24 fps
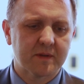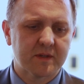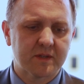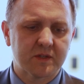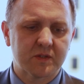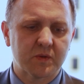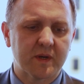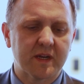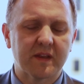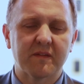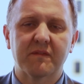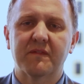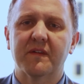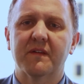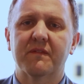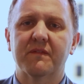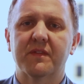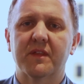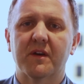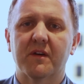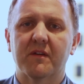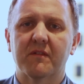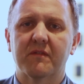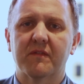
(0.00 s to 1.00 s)

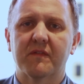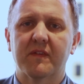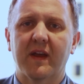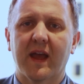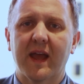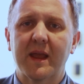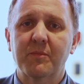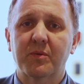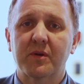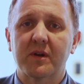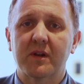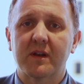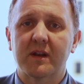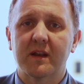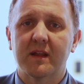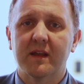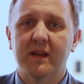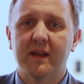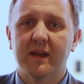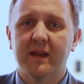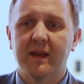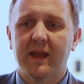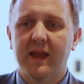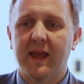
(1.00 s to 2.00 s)
25th of April,
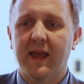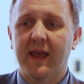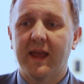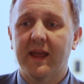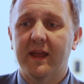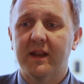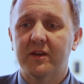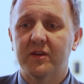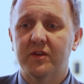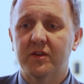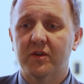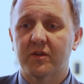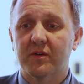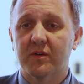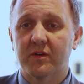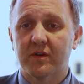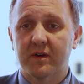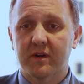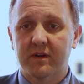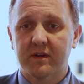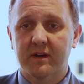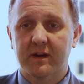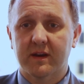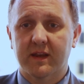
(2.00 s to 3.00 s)
and
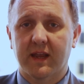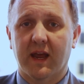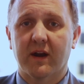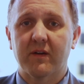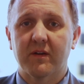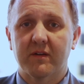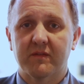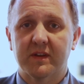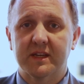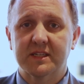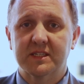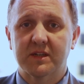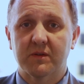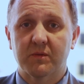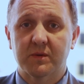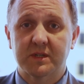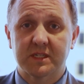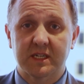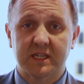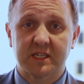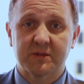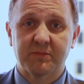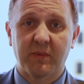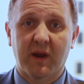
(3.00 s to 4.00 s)
your current visa
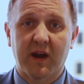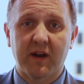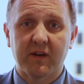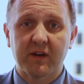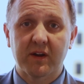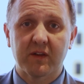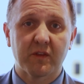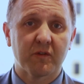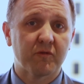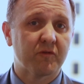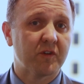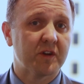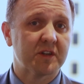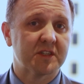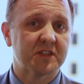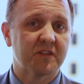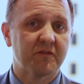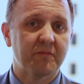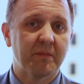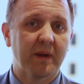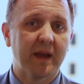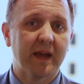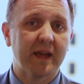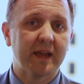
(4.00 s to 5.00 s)
was expiring on the
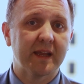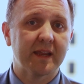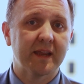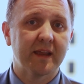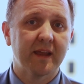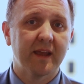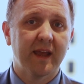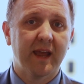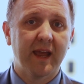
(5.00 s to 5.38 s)
1st of May,